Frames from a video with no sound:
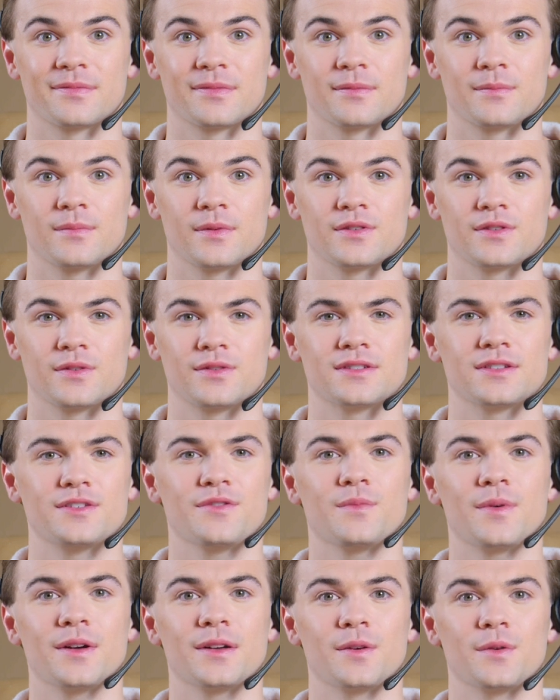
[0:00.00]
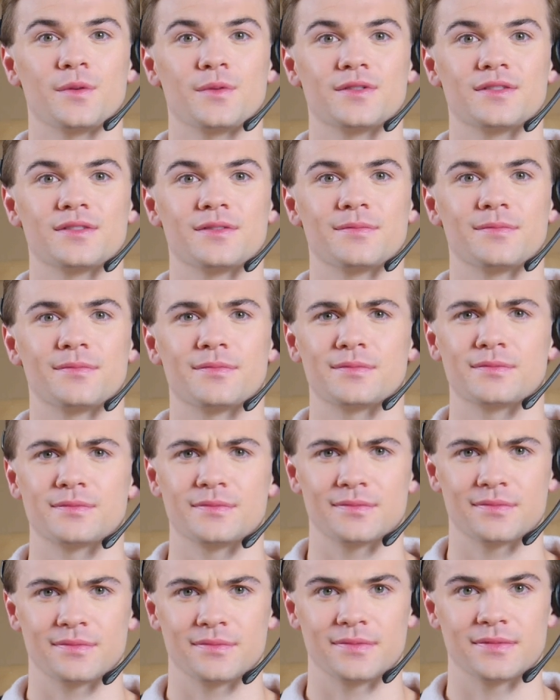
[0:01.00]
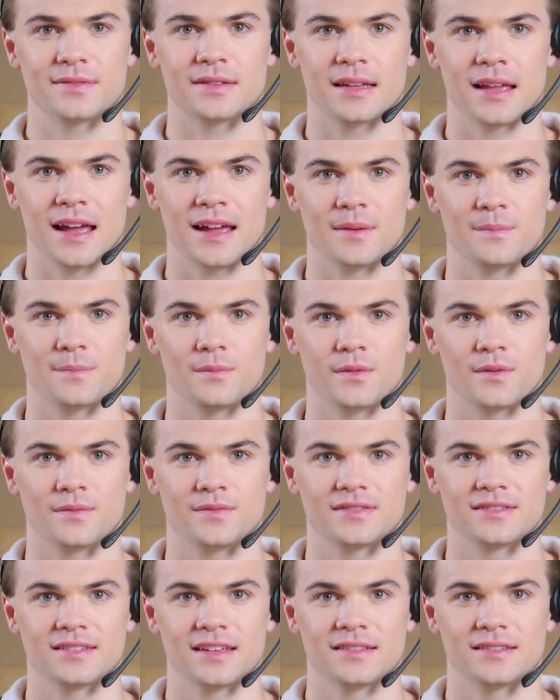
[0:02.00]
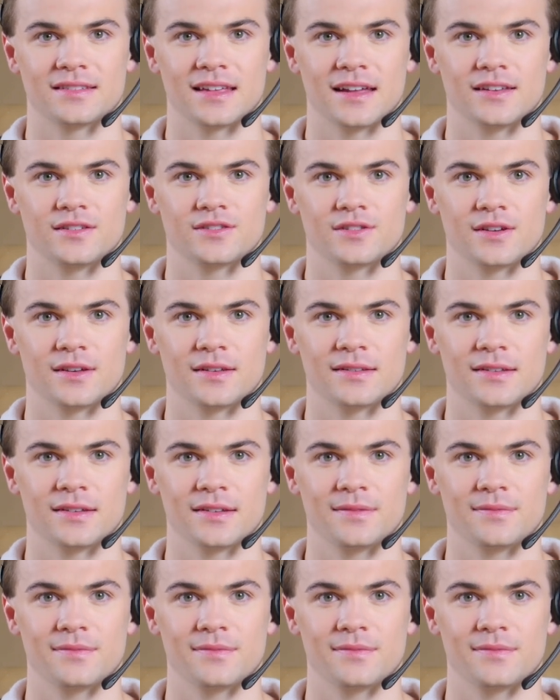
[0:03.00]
reduces wrinkles, and improves skin texture."